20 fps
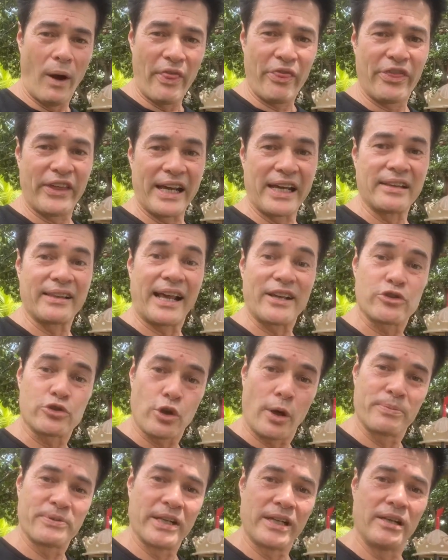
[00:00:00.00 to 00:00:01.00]
thing that
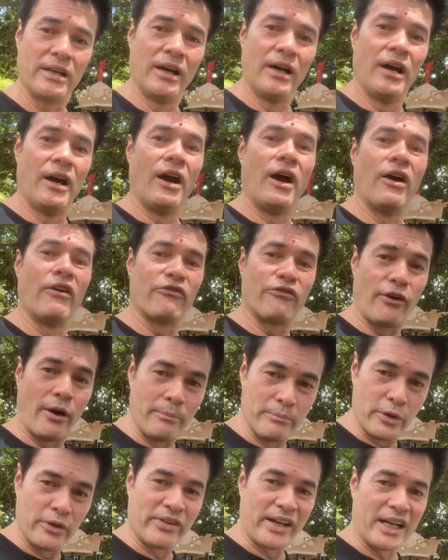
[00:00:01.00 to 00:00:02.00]
stopped it from
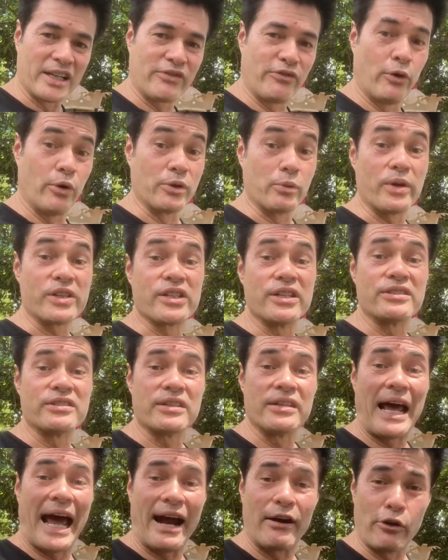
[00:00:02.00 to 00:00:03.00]
moving us forward, which is
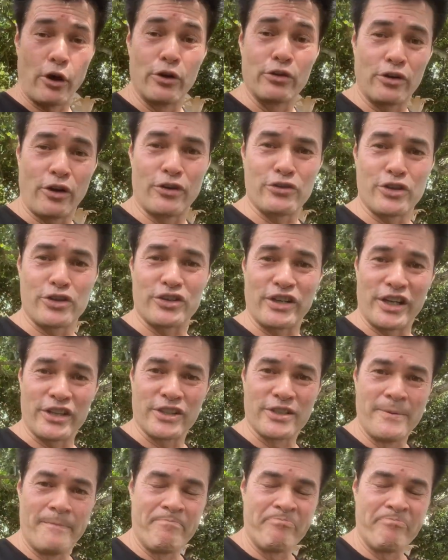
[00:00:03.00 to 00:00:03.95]
our own consciousness.